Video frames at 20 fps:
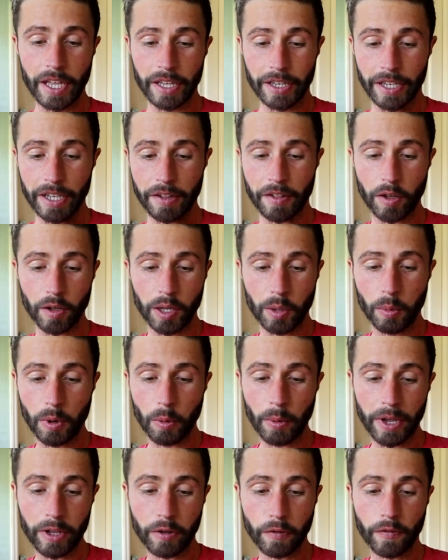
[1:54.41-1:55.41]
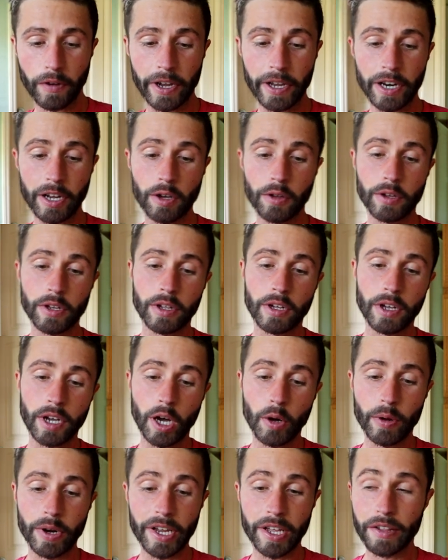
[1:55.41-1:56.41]
there's only one way to find out
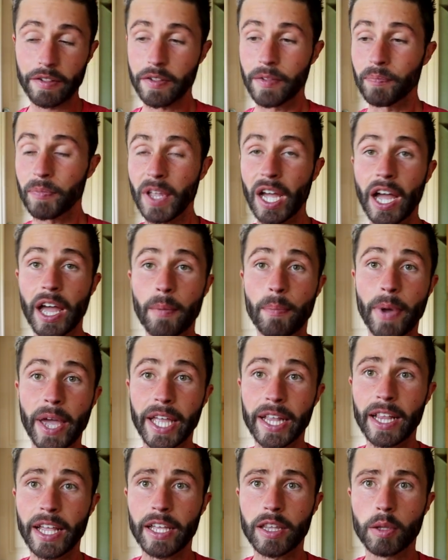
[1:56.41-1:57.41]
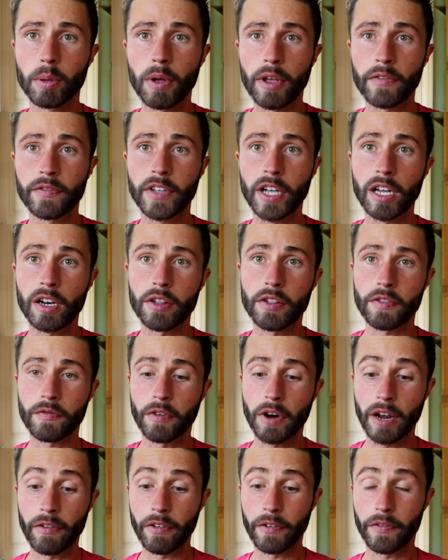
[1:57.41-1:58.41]
how it is. I paid like $12
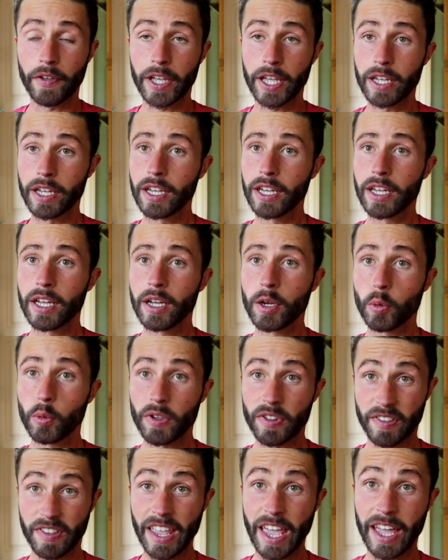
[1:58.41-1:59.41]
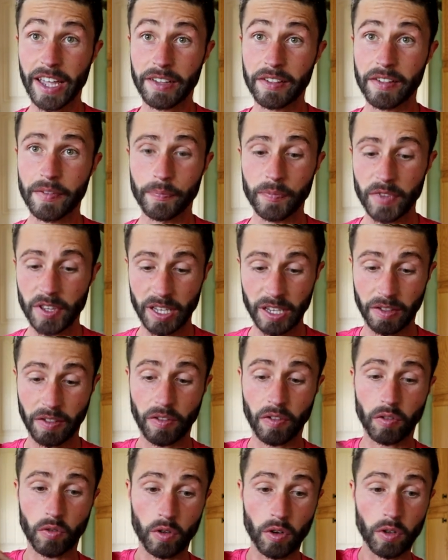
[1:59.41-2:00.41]
for everything. With tax, this
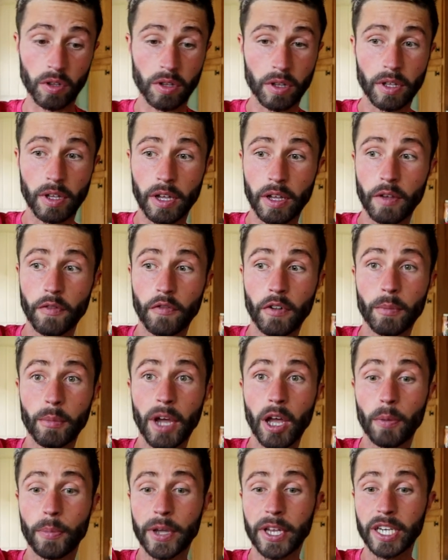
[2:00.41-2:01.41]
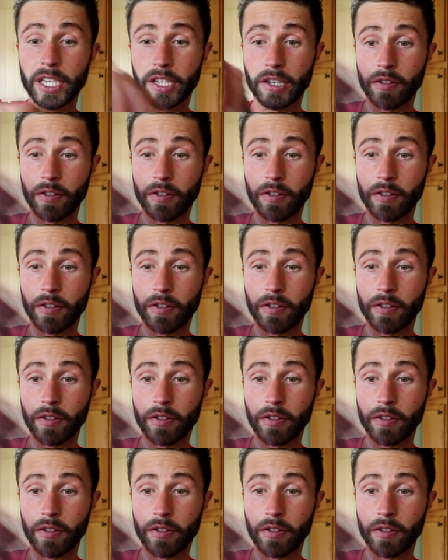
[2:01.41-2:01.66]
is good. In my opinion,